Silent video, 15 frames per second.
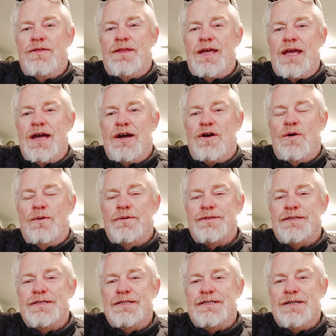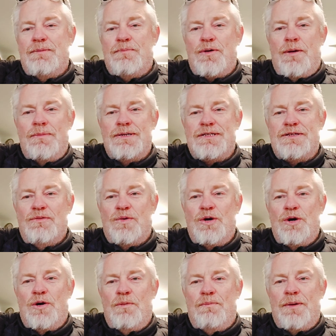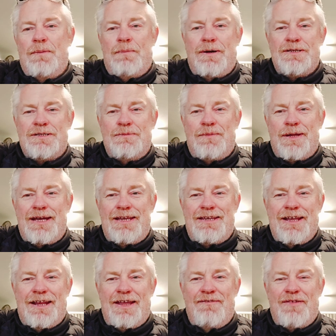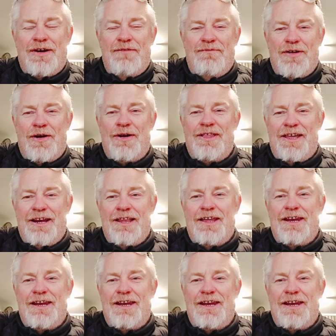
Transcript: dear courses that promise the world, but possibly deliver very little.